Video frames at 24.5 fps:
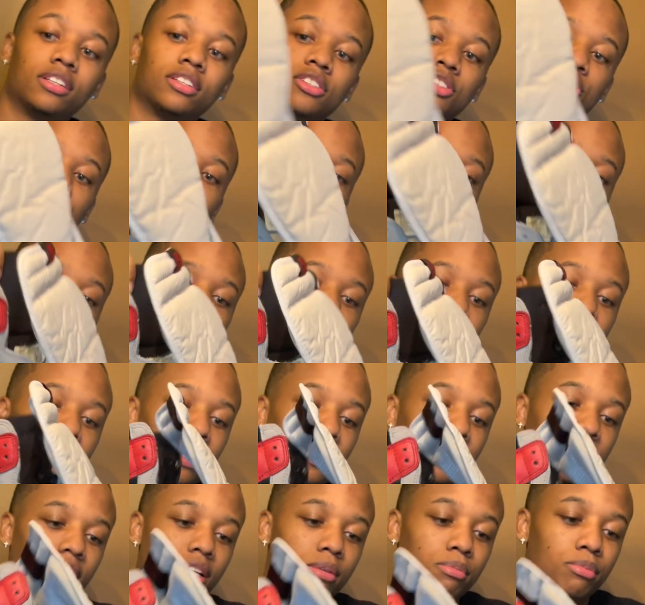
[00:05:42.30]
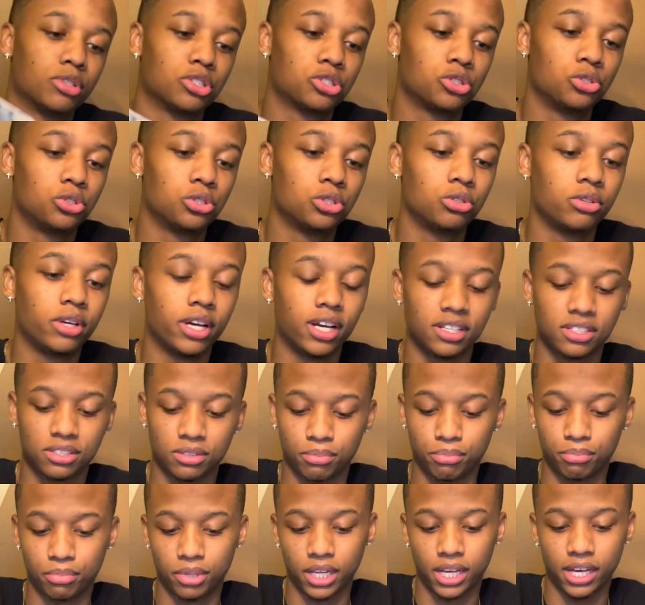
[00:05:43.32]
The shoe looking back clean, but you do got
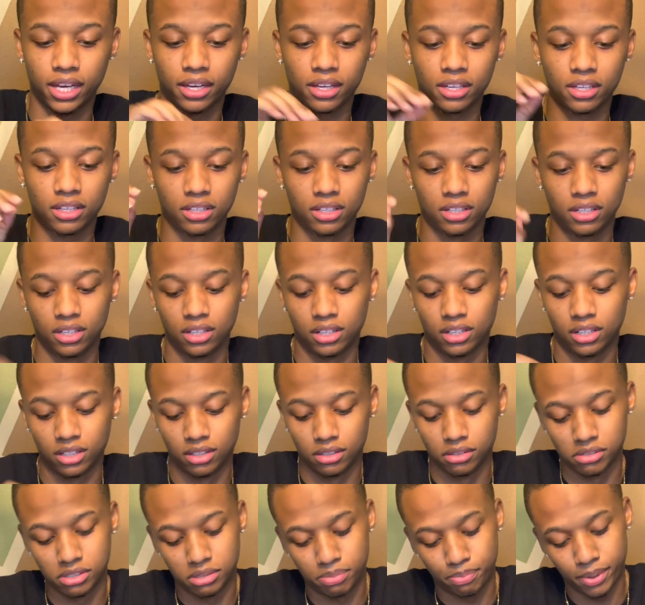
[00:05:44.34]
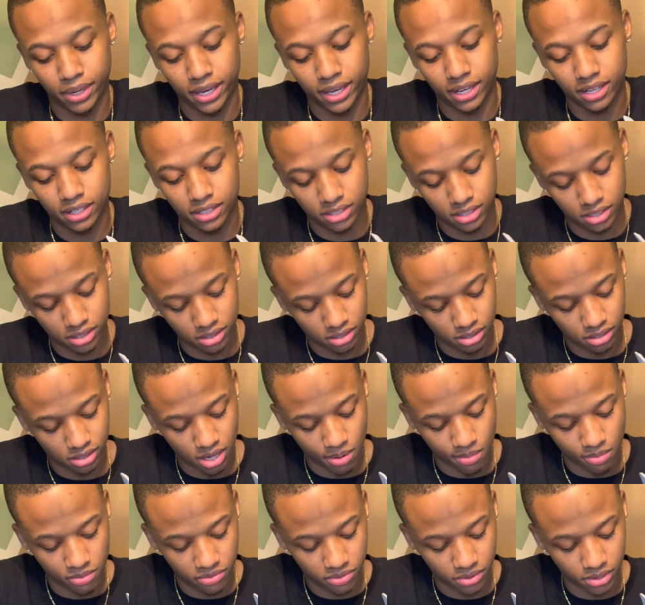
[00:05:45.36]
some black little specks
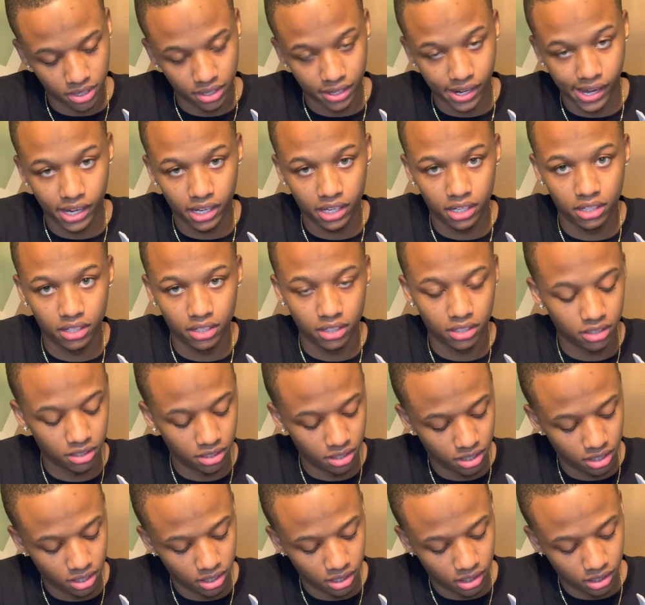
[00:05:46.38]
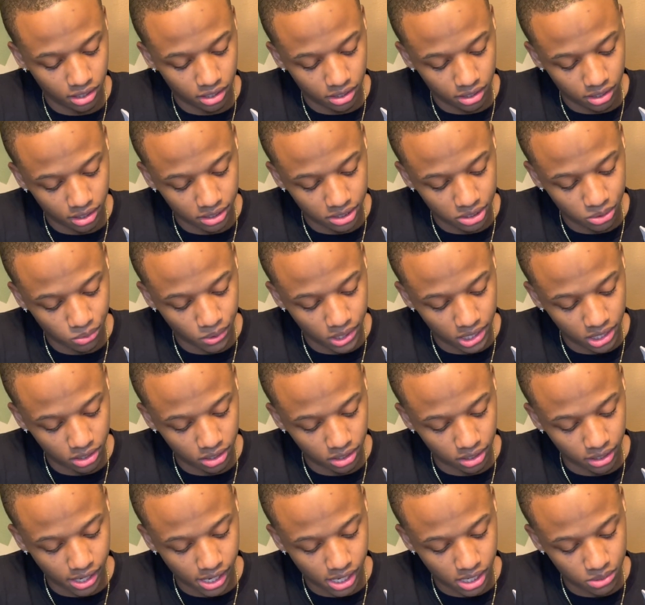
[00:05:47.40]
coming from the Nike. That's weight
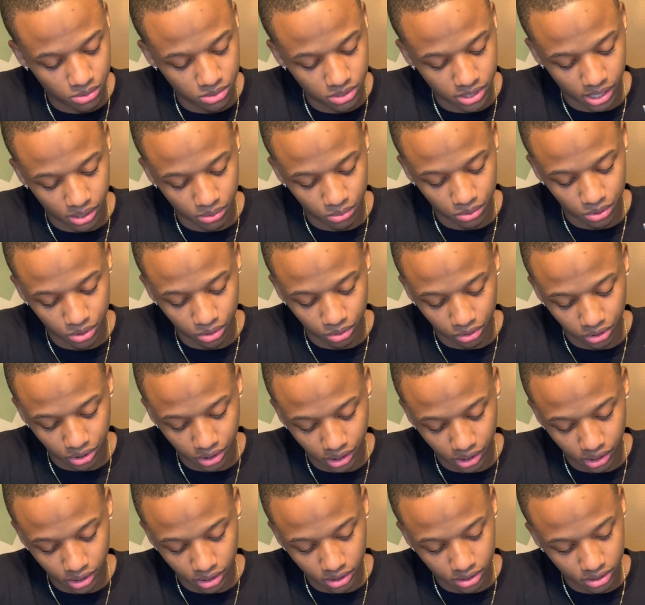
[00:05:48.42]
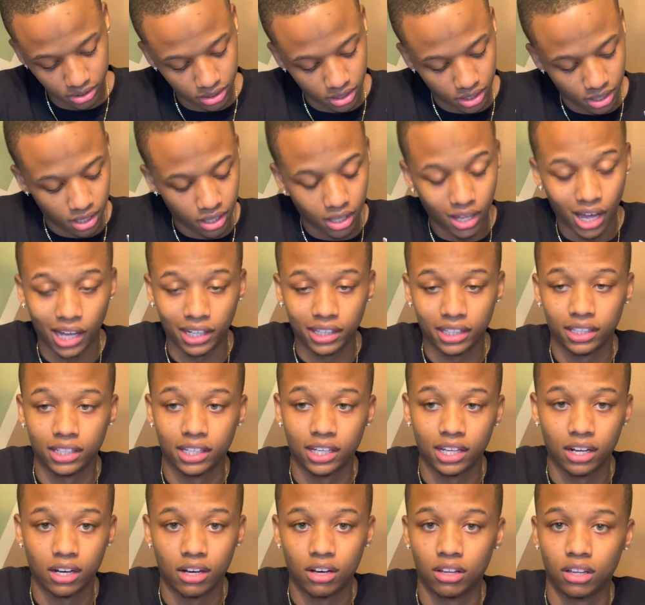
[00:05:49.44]
on Nike, like real thick. I think
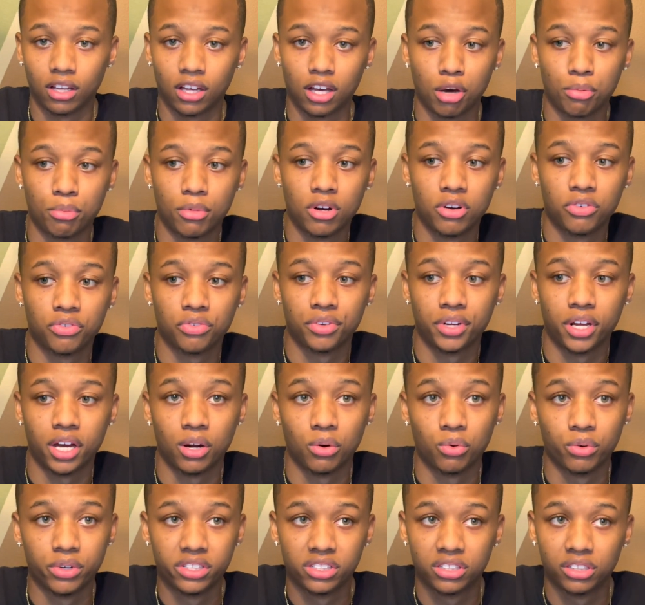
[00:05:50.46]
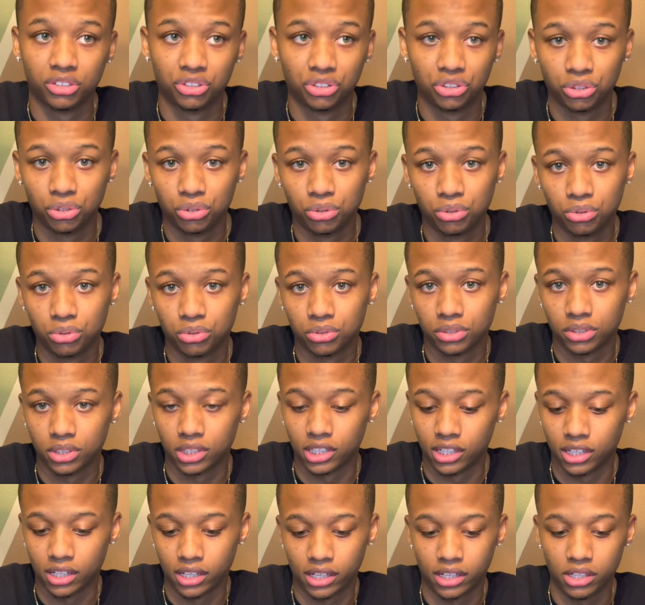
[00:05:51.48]
that all will come off when I rinse the shoe
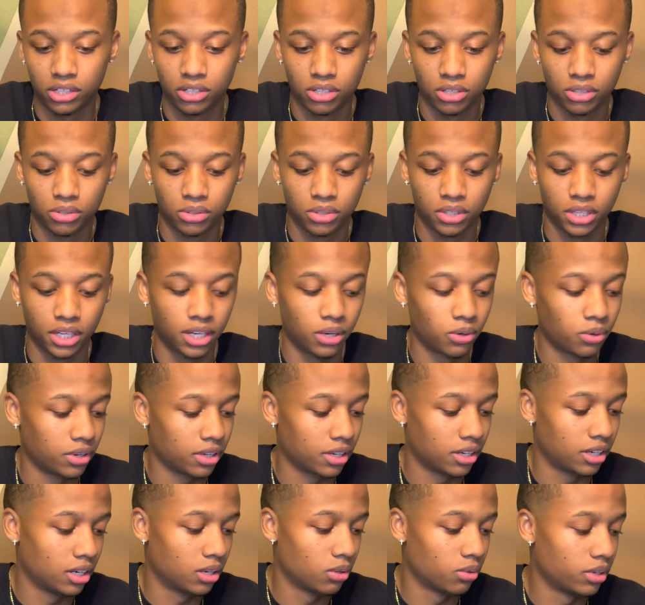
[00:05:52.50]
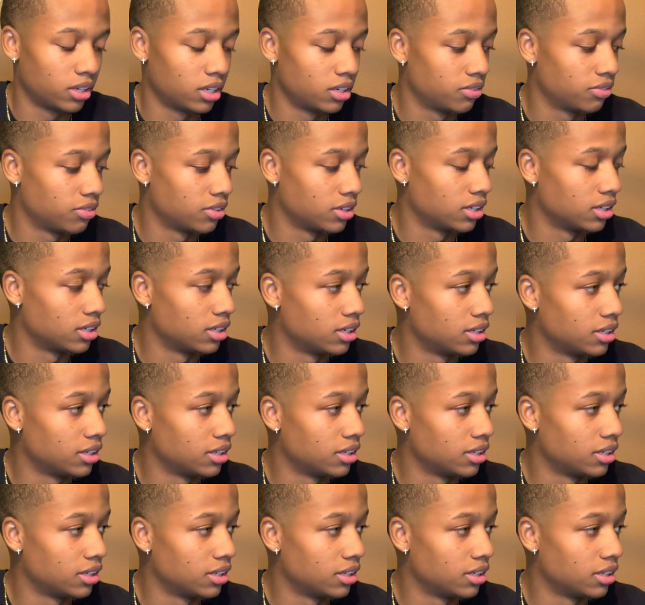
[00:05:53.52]
and, you know, get it ready for the